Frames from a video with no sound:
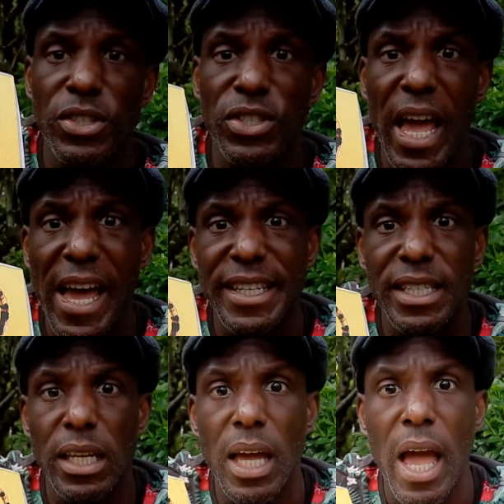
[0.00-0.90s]
sand,
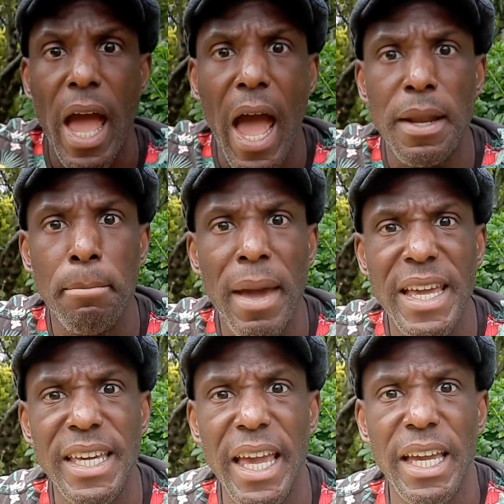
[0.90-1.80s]
and
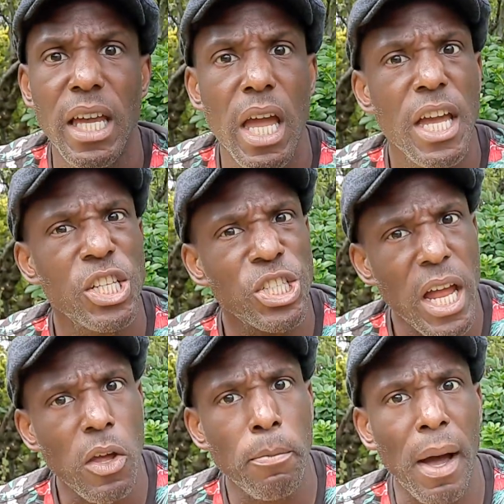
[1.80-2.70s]
making
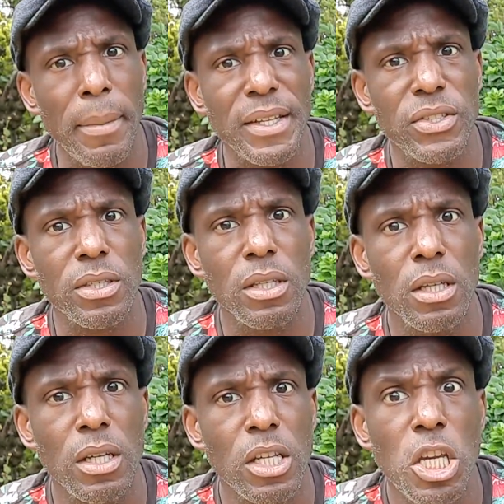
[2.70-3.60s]
shadow puppets.
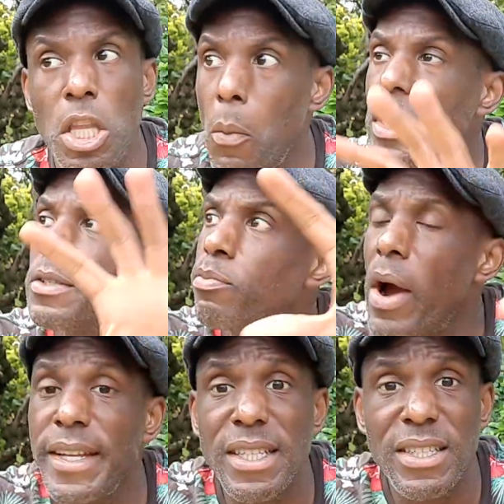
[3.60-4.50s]
You know when it's
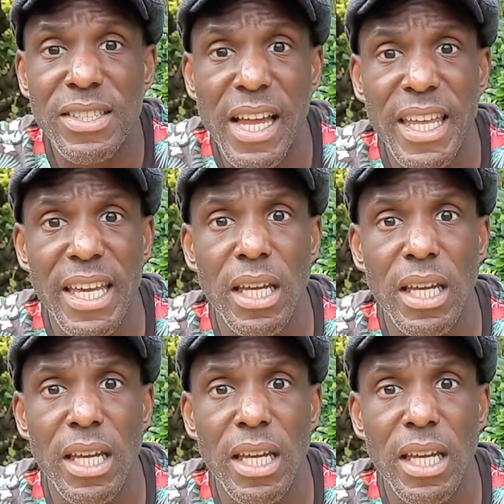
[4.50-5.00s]
bright and sunny